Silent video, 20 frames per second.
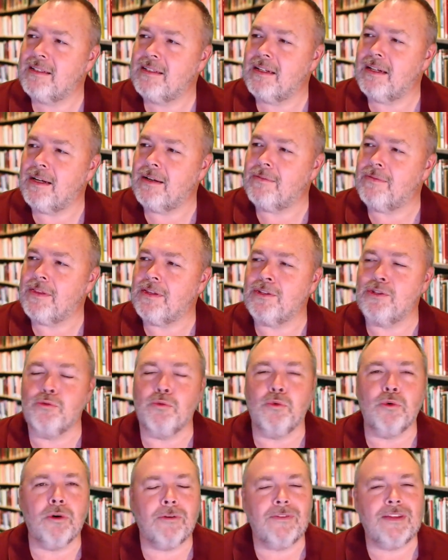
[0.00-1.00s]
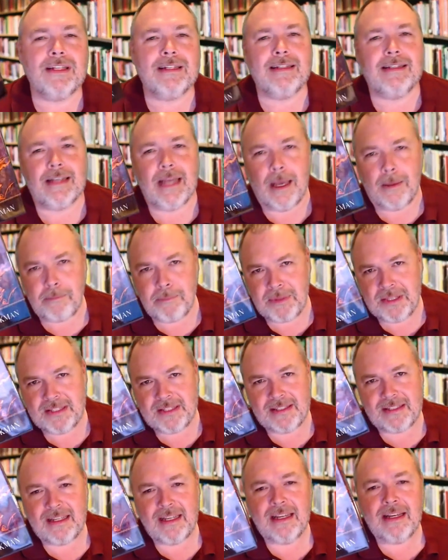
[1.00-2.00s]
of the Dwarven
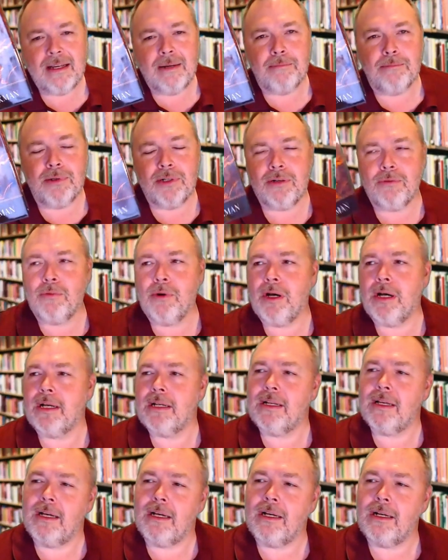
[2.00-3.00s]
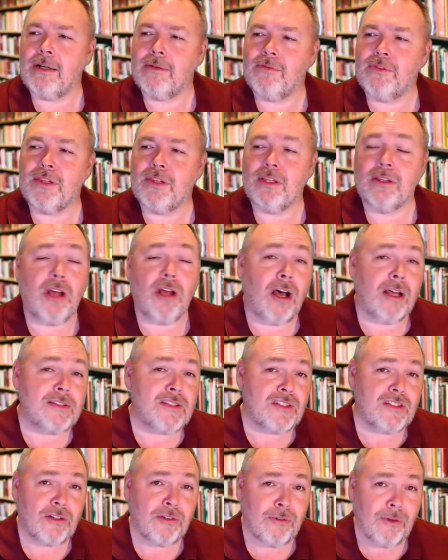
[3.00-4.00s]
Depths, book one of the
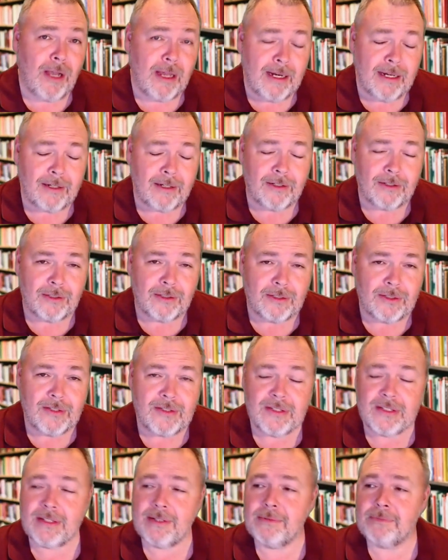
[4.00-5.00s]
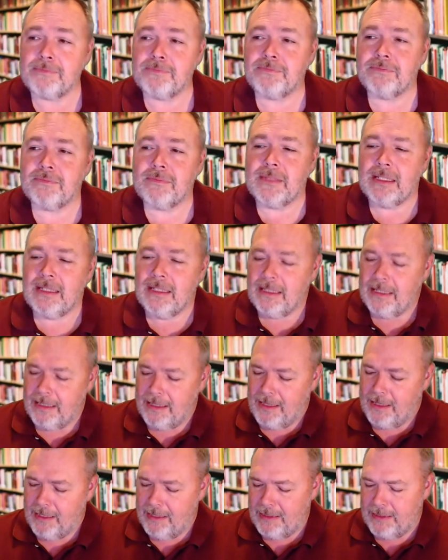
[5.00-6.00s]
Lost Chronicles.
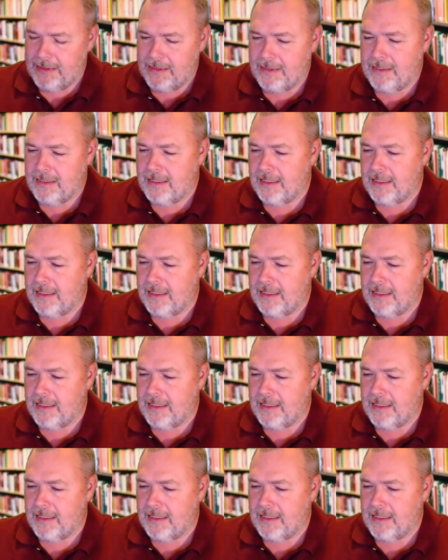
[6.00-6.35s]
This